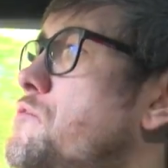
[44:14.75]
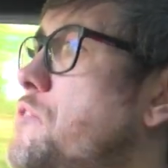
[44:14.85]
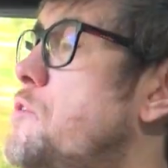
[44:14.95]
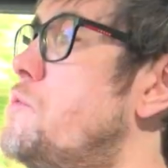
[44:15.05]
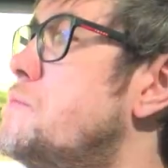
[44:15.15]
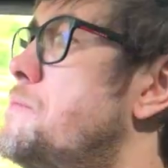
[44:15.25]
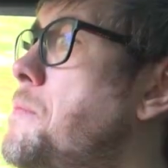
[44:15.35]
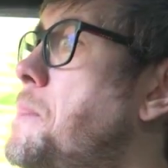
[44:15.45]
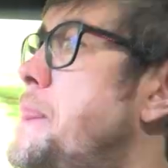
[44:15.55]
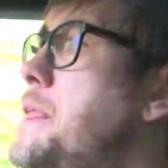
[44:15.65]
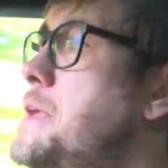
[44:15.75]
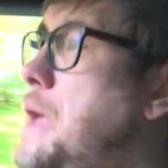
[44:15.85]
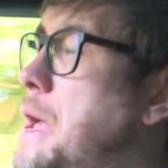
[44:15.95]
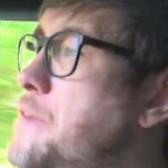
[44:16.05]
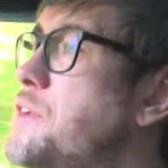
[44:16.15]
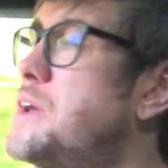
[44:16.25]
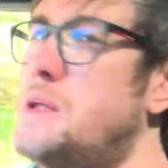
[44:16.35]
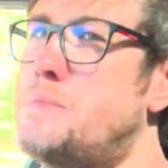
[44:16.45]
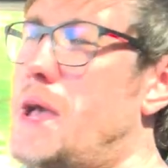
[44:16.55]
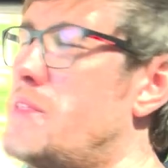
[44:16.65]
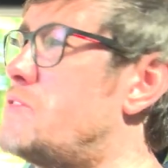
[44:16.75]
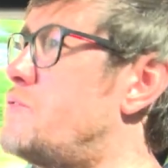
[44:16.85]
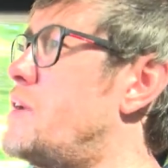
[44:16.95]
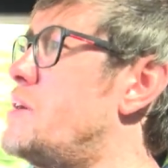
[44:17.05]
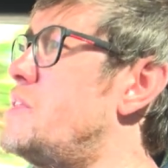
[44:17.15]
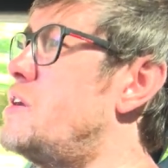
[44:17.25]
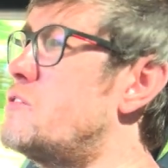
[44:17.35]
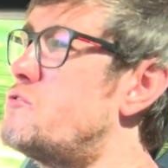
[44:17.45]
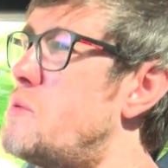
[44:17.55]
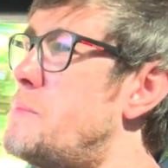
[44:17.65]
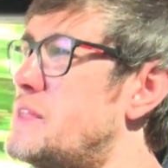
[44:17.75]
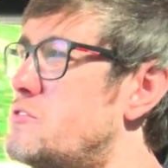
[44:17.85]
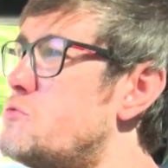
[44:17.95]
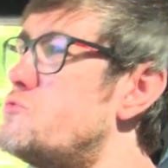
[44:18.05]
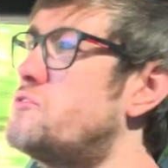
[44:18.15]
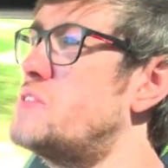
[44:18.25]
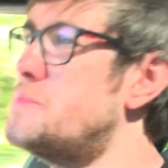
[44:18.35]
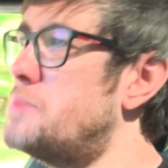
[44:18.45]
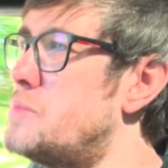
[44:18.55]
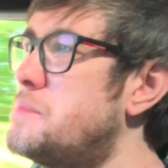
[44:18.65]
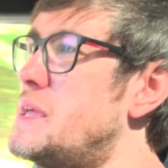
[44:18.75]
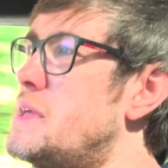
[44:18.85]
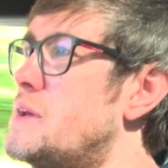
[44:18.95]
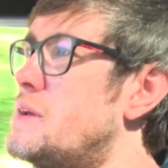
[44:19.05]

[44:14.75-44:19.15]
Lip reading: So yeah, if you're going to bet this fight, the odds are a bit too steep on me